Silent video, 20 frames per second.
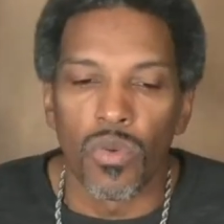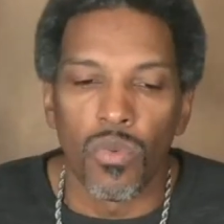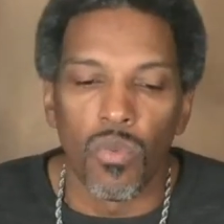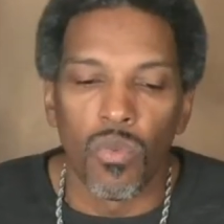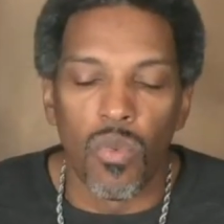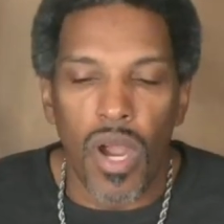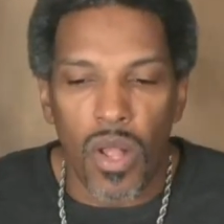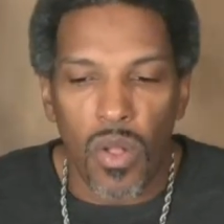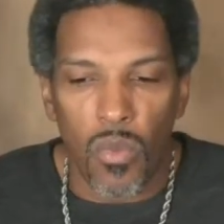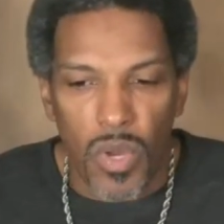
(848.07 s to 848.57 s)

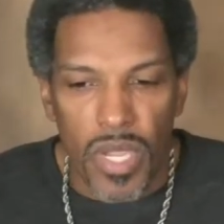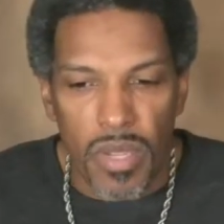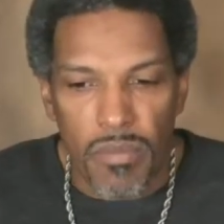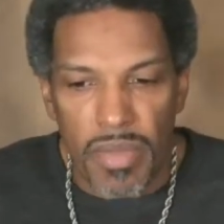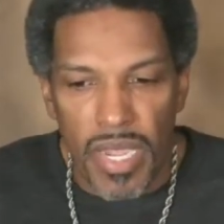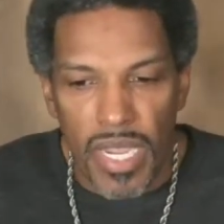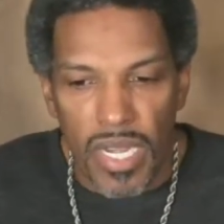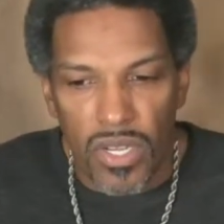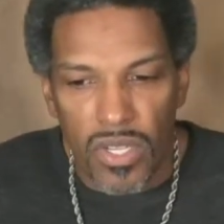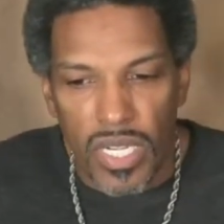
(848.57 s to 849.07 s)
While we
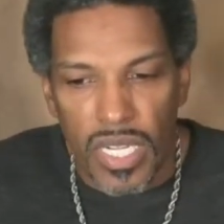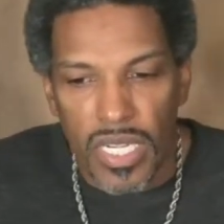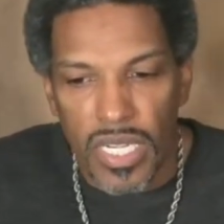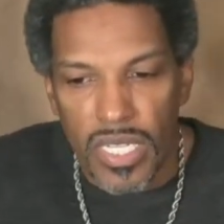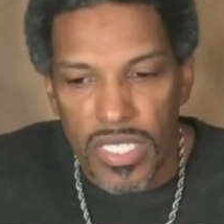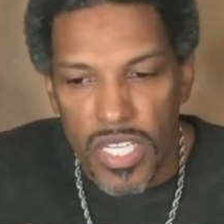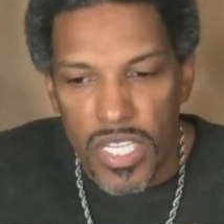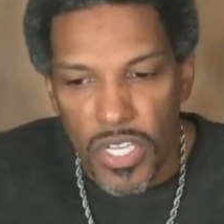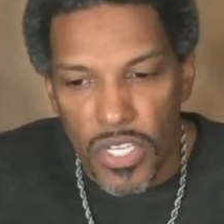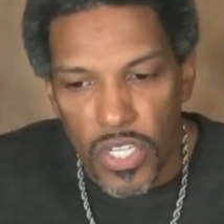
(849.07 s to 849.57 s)
may look at
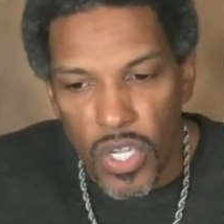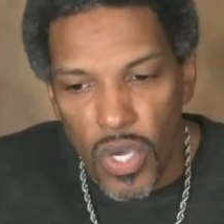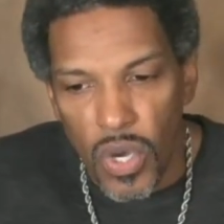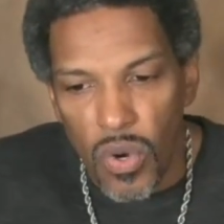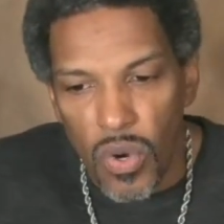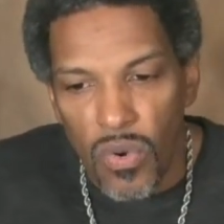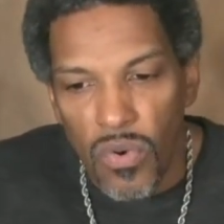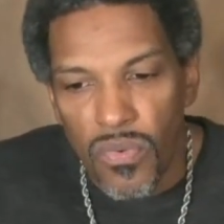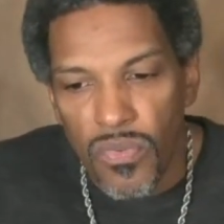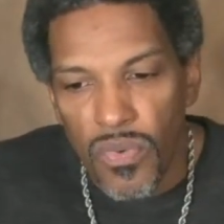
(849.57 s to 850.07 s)
this and
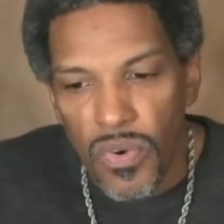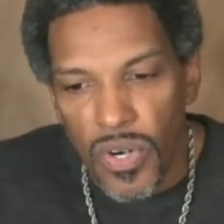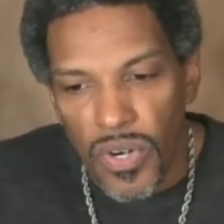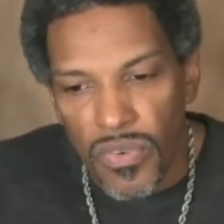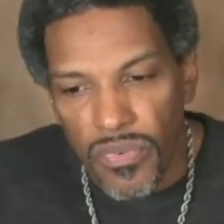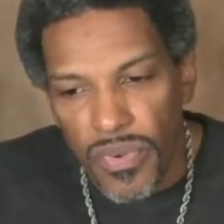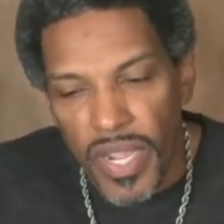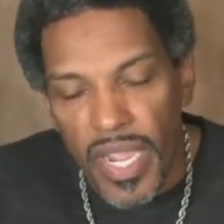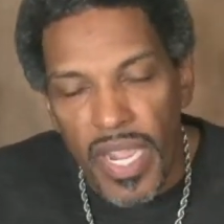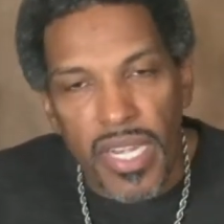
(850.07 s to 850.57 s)
know for a
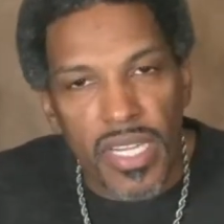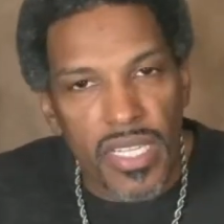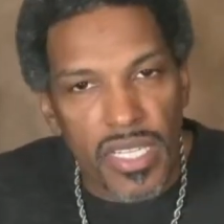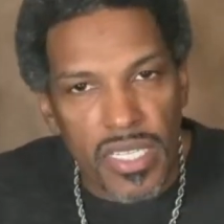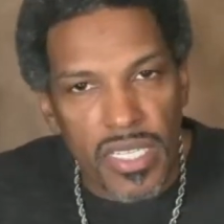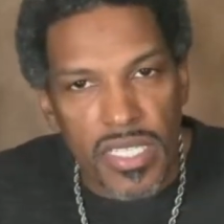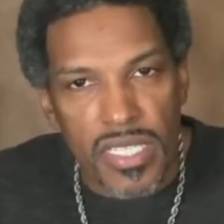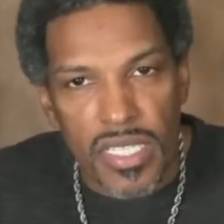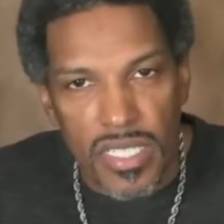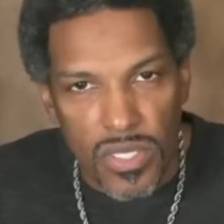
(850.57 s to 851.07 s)
fact that
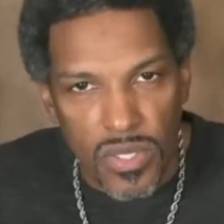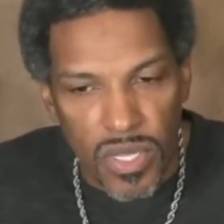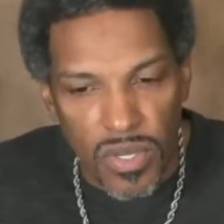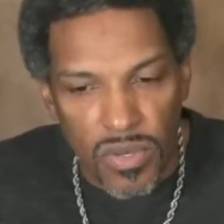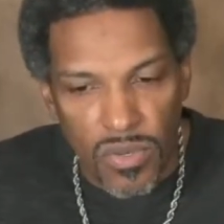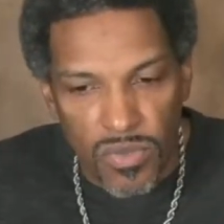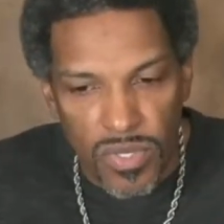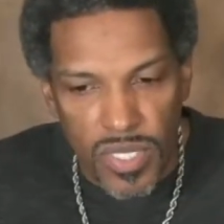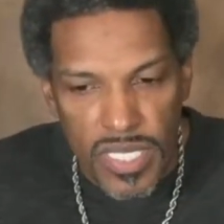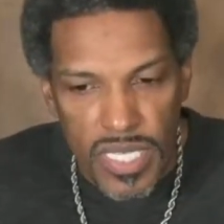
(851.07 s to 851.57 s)
this is
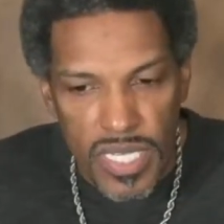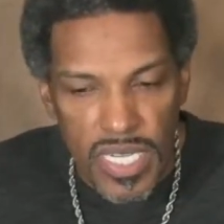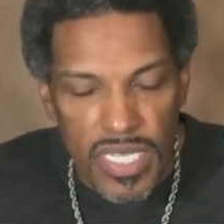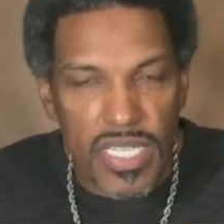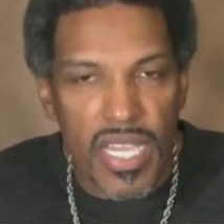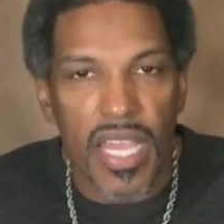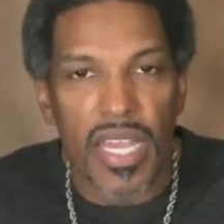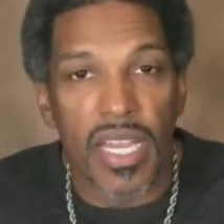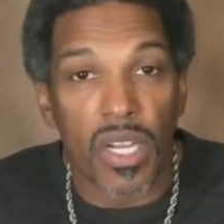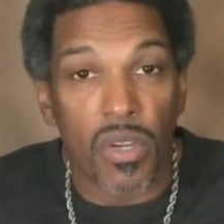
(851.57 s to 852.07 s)

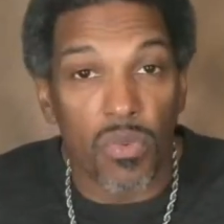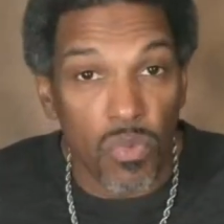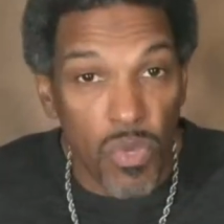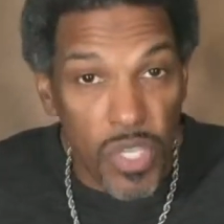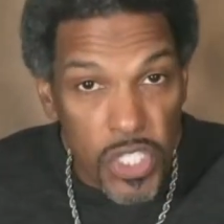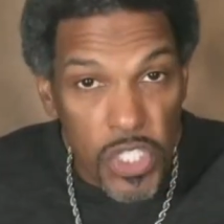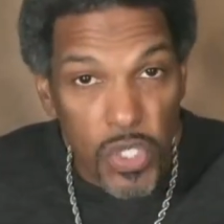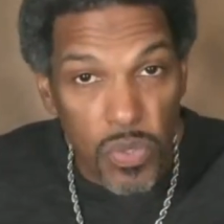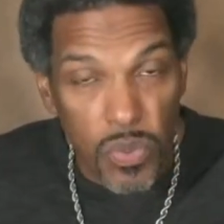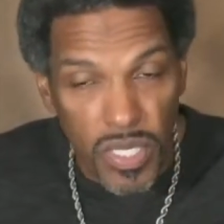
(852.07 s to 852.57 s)
satanic
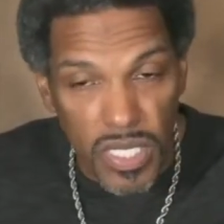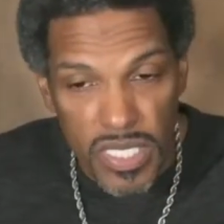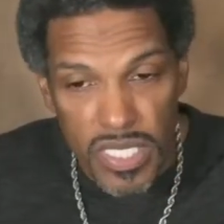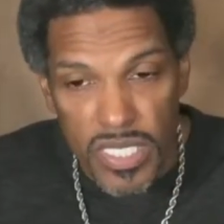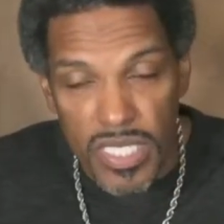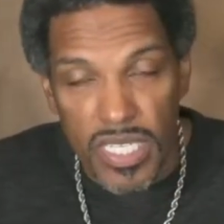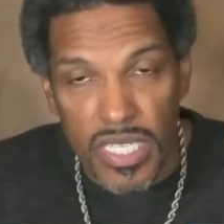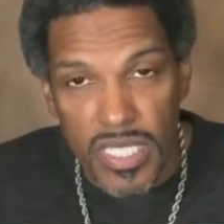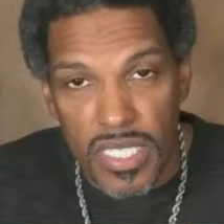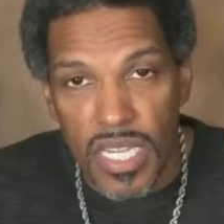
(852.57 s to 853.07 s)

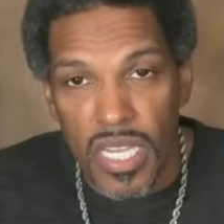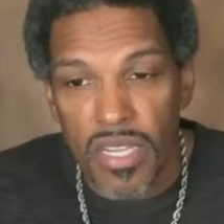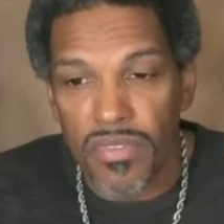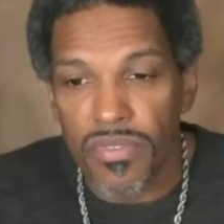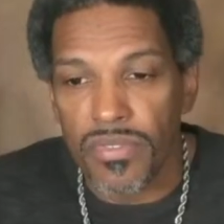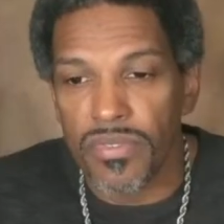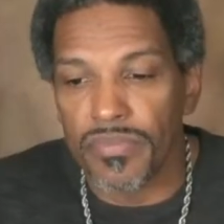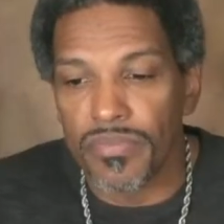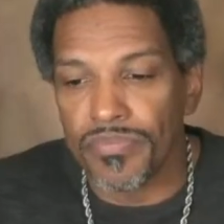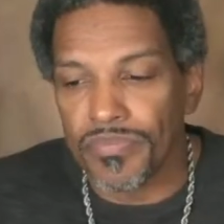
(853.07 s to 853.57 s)
ritualistic
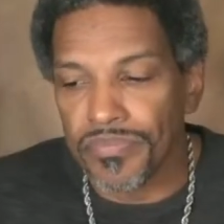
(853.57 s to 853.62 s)
stuff,